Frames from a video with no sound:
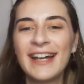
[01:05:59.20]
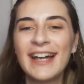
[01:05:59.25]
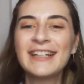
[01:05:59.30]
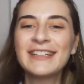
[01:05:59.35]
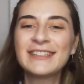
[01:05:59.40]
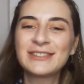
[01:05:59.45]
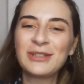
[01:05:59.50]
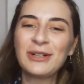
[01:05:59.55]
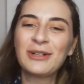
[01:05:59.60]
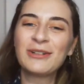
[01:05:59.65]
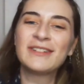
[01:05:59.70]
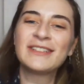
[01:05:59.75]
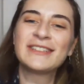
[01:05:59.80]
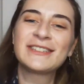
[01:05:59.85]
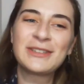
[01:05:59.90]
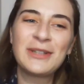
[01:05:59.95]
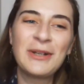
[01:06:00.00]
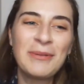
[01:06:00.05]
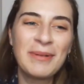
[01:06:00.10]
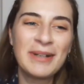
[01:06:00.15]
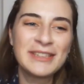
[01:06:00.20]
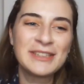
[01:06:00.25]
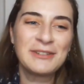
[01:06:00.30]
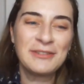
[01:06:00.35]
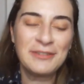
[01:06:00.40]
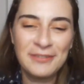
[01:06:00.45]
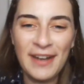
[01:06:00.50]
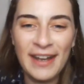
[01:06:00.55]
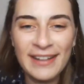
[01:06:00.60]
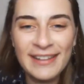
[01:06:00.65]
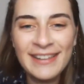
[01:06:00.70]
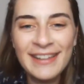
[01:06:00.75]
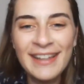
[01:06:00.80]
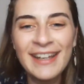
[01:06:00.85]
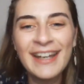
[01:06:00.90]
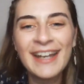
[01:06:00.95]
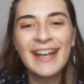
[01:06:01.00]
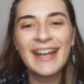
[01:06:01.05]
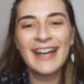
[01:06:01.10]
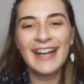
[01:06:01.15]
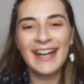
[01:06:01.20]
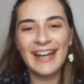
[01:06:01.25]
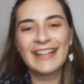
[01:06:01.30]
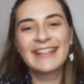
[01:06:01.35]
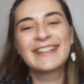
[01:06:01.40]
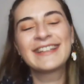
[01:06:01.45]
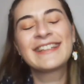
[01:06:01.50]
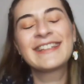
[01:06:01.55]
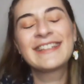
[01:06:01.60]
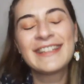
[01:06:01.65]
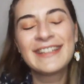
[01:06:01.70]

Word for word: and it's always so much fun and